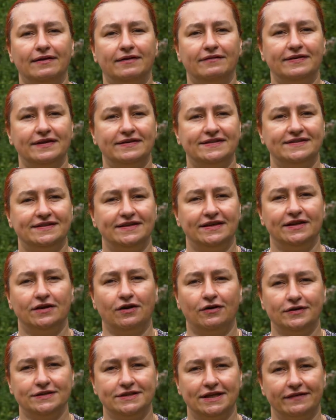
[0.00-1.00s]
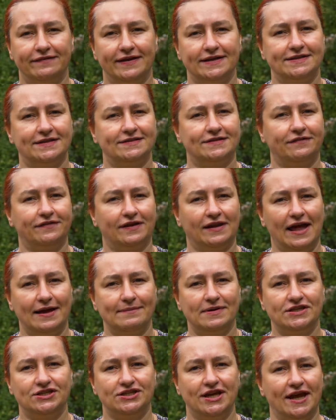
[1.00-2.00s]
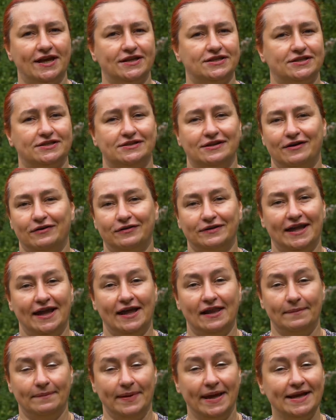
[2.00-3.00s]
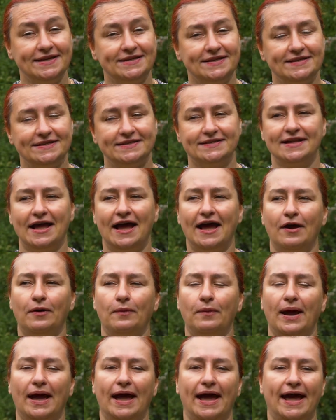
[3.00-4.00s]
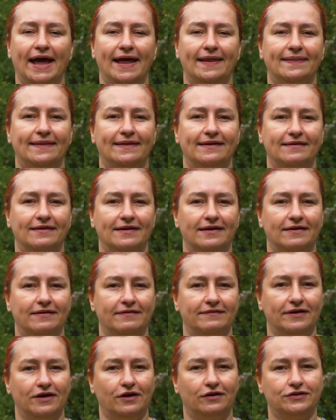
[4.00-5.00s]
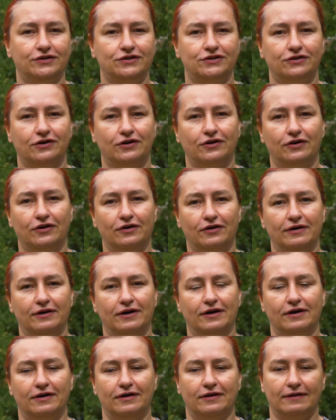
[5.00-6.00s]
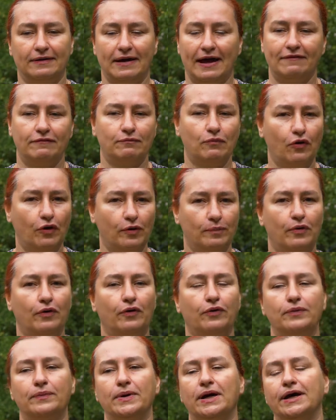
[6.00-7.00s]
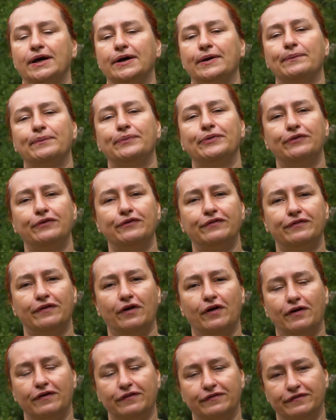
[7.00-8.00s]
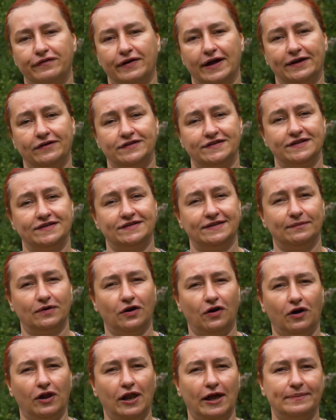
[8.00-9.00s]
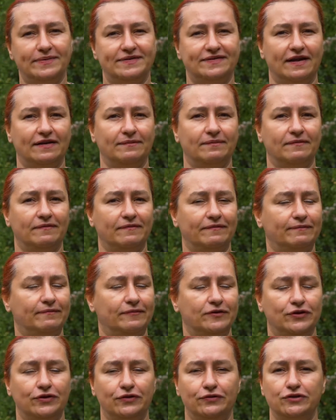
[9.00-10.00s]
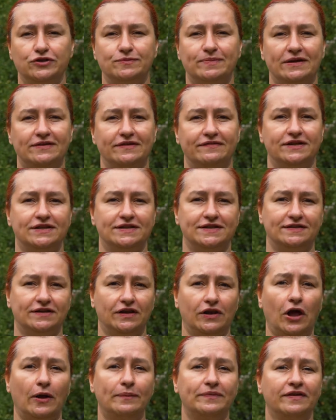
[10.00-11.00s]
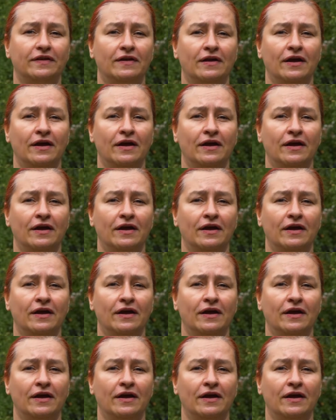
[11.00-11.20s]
we see consequences of climate change on daily basis now, and we also have more and more proof of ecosystem collapse and huge biodiversity loss,